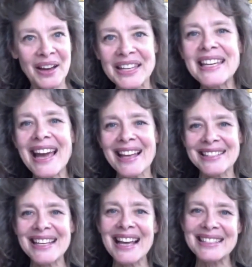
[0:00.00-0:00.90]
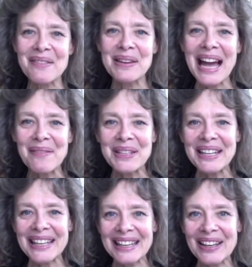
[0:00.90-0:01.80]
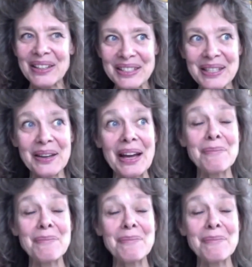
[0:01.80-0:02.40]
Yes, I'd be happy to